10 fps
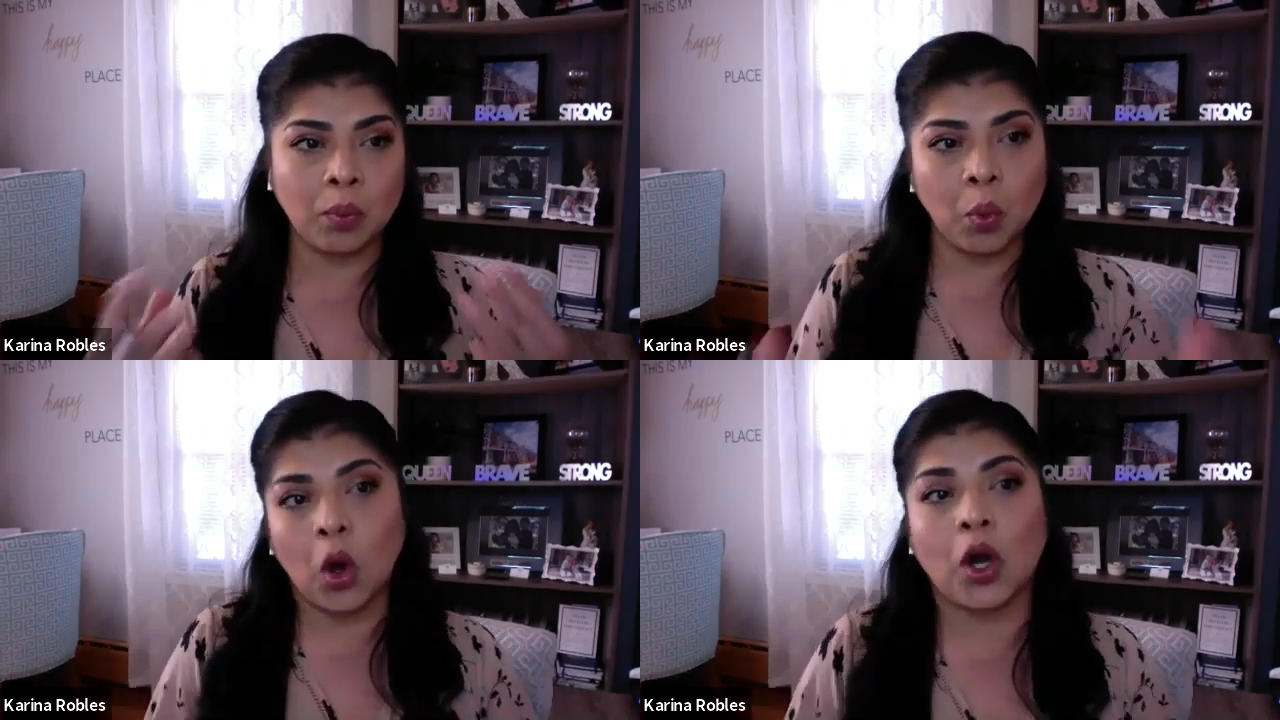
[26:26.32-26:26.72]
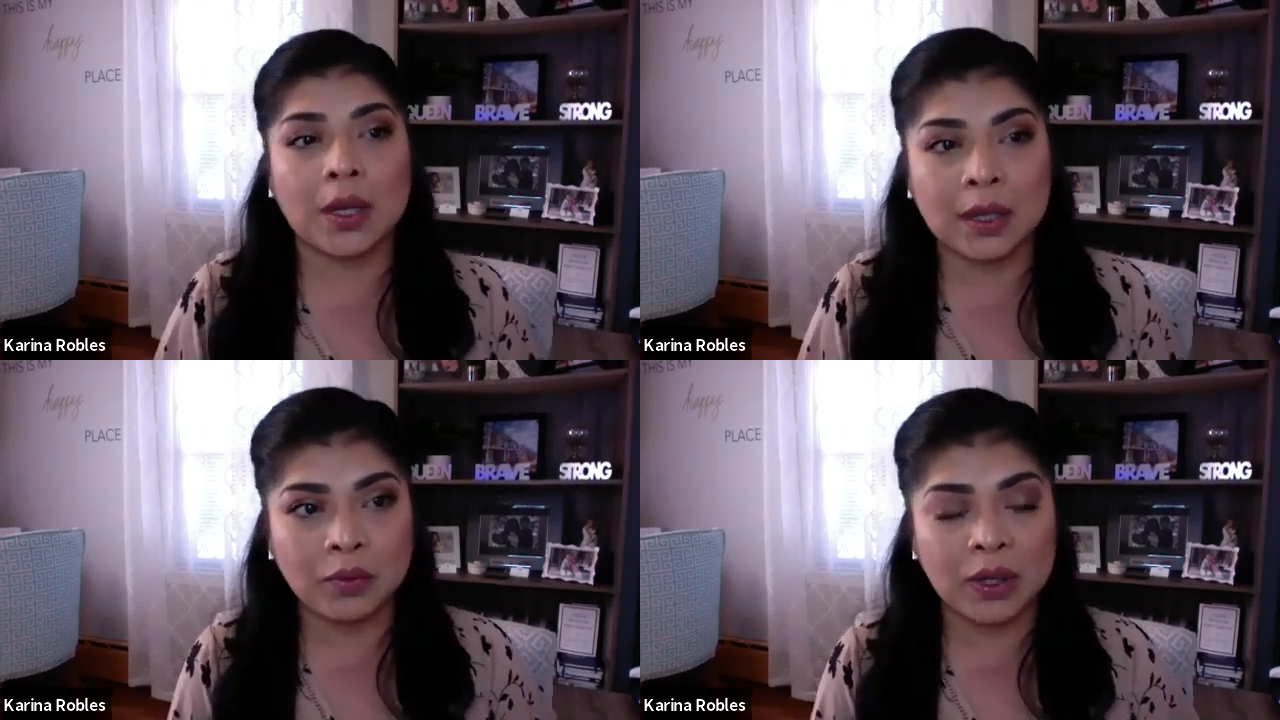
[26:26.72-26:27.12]

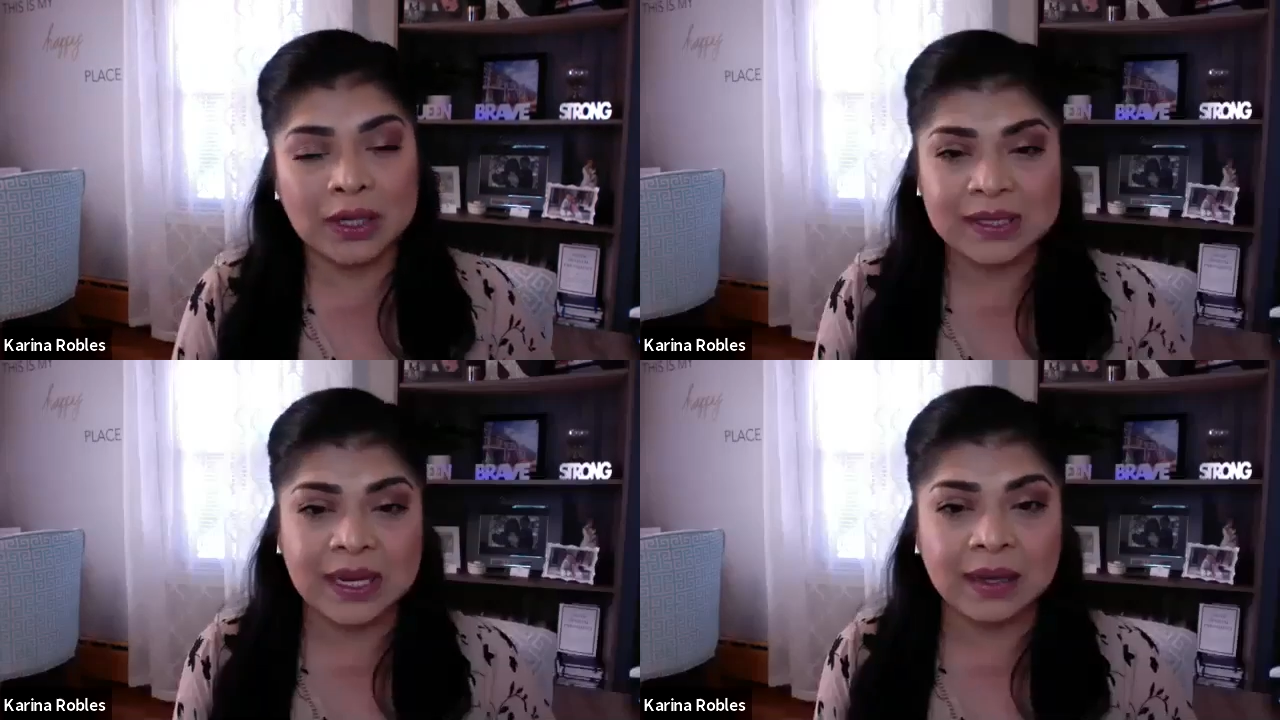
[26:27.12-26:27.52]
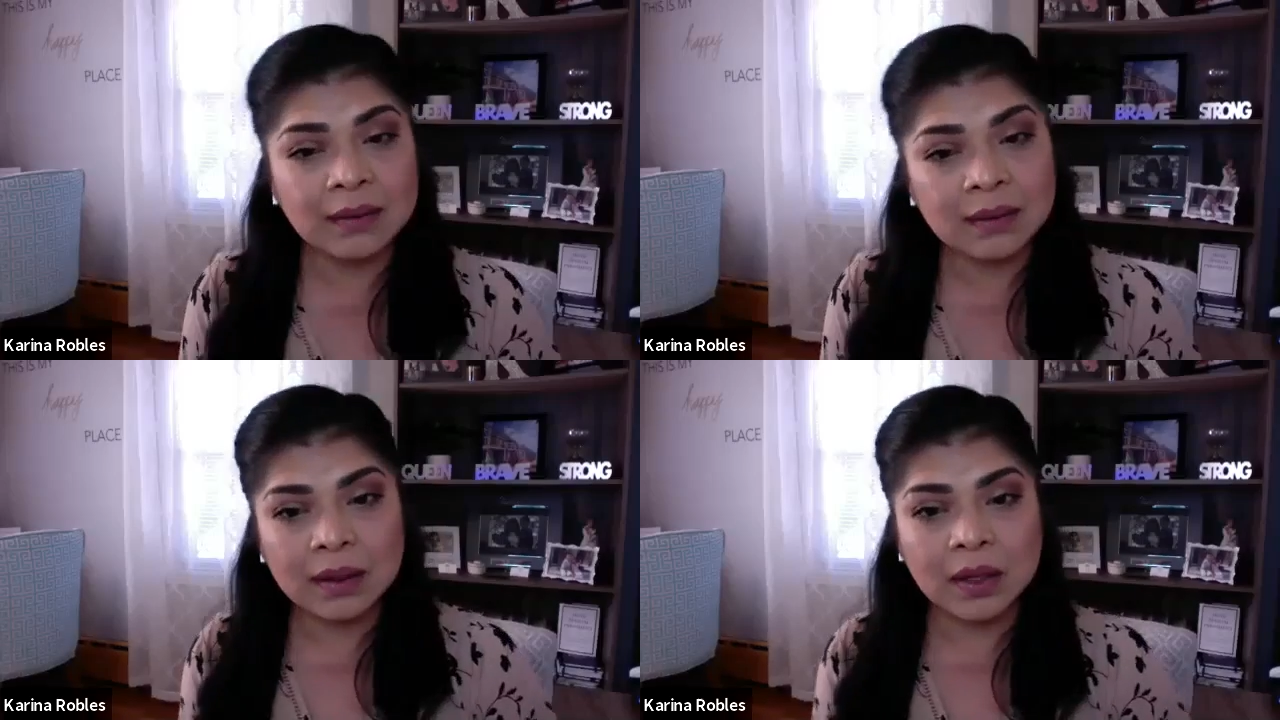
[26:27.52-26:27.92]
work in real estate,
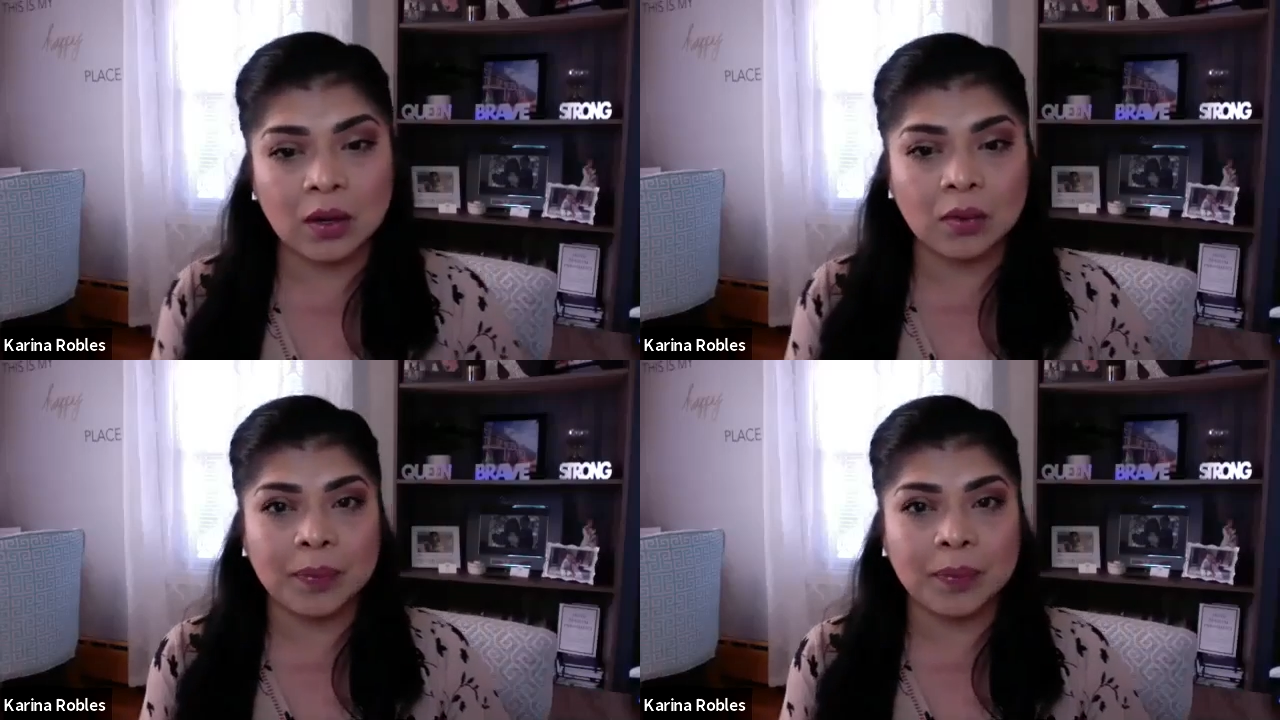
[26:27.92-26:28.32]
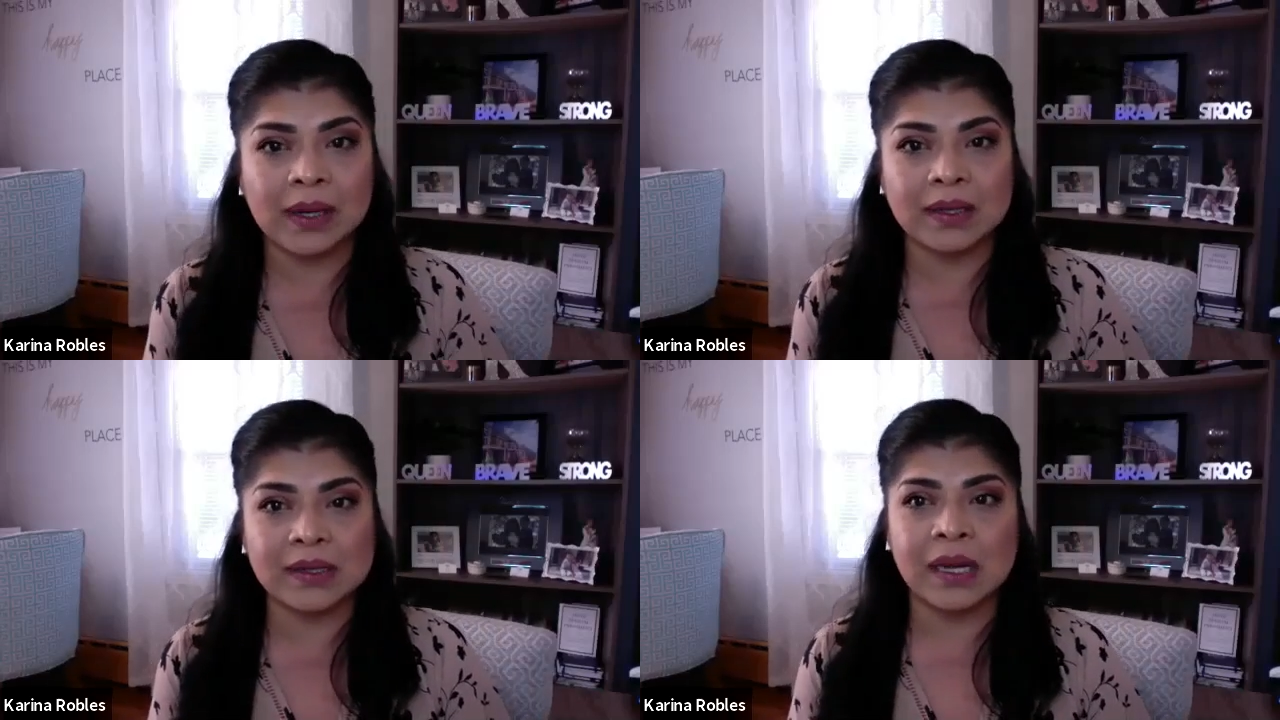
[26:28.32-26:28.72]

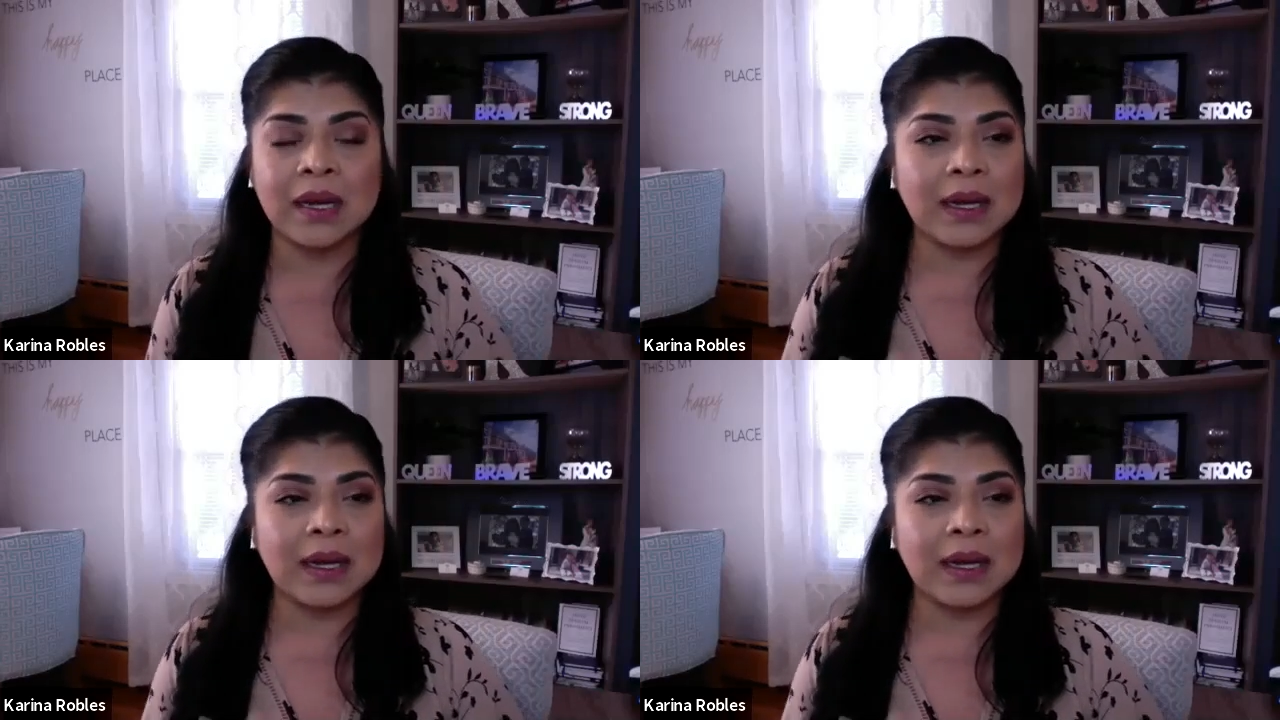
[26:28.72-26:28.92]
because